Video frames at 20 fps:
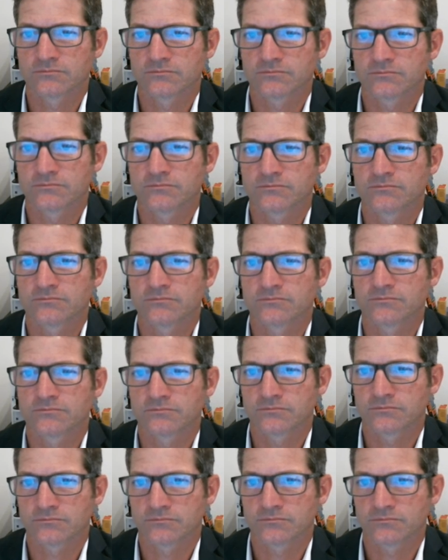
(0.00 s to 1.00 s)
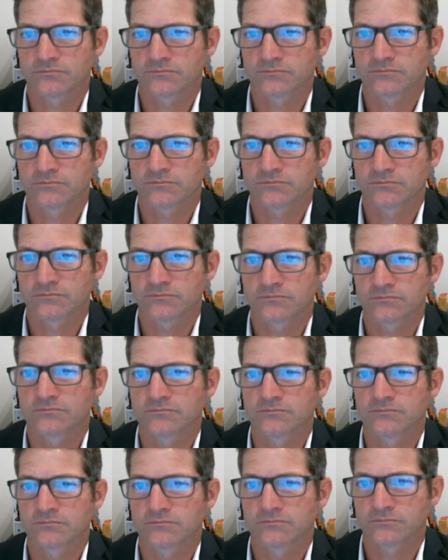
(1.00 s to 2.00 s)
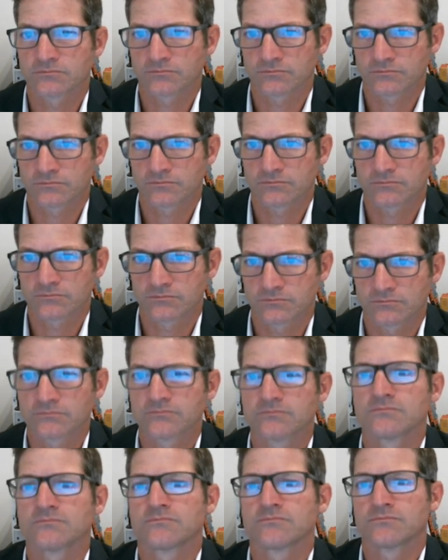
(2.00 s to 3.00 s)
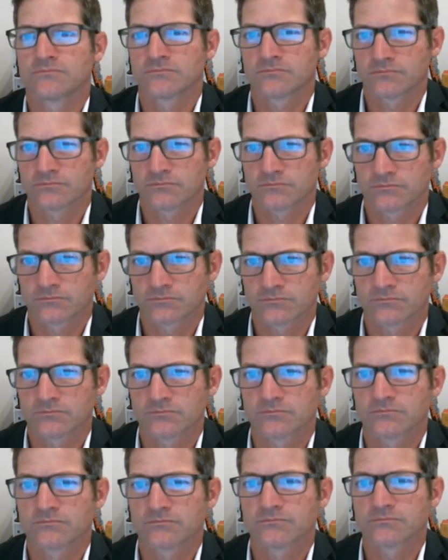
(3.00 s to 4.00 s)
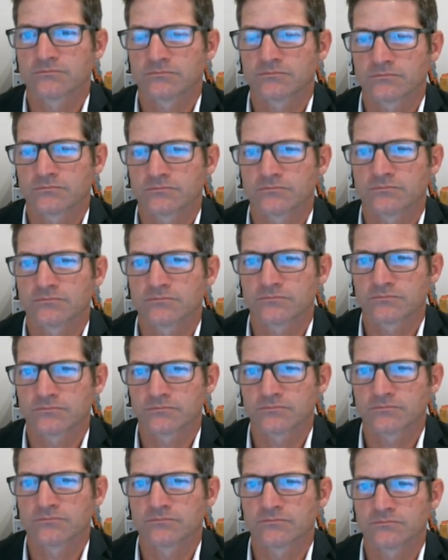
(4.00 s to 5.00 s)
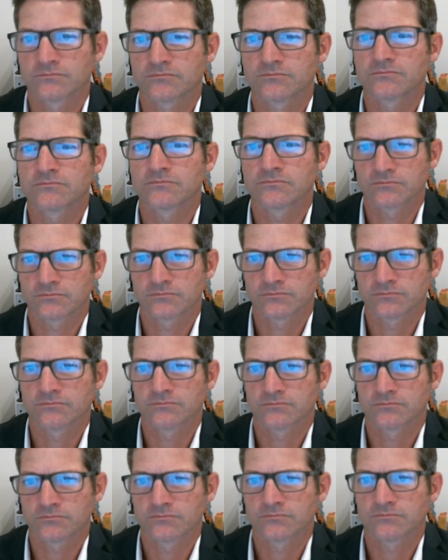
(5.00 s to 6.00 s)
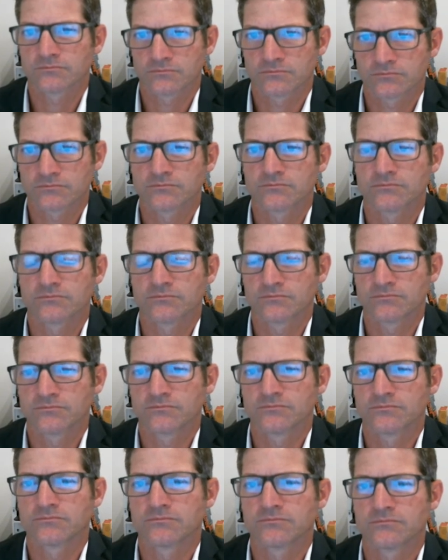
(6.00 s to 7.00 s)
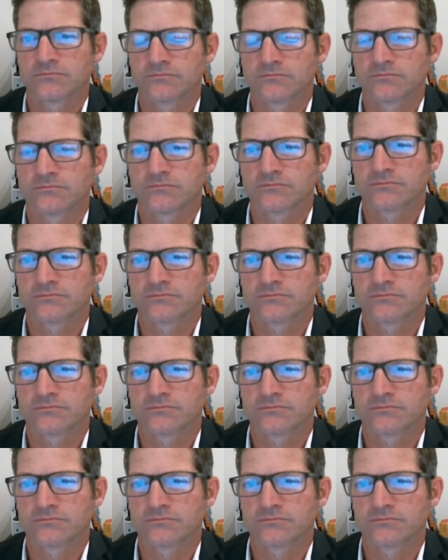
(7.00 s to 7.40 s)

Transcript: This person isn't speaking.